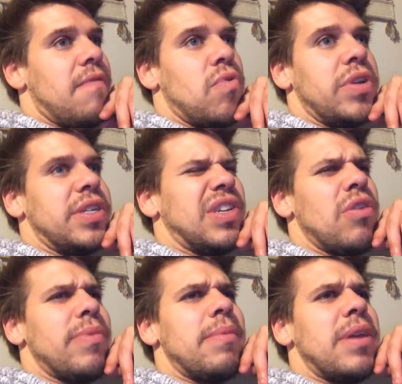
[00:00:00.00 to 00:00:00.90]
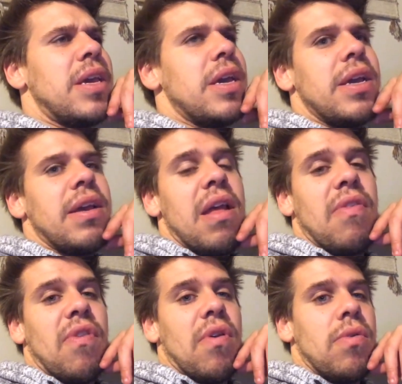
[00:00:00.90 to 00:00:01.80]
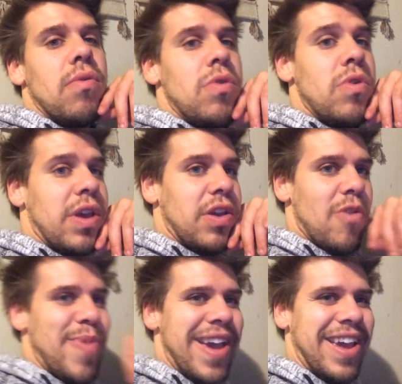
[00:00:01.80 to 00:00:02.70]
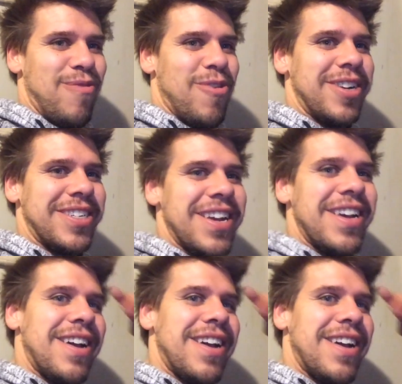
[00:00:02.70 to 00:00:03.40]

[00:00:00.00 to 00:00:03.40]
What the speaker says: 4 years ago maybe, and so you can go back and watch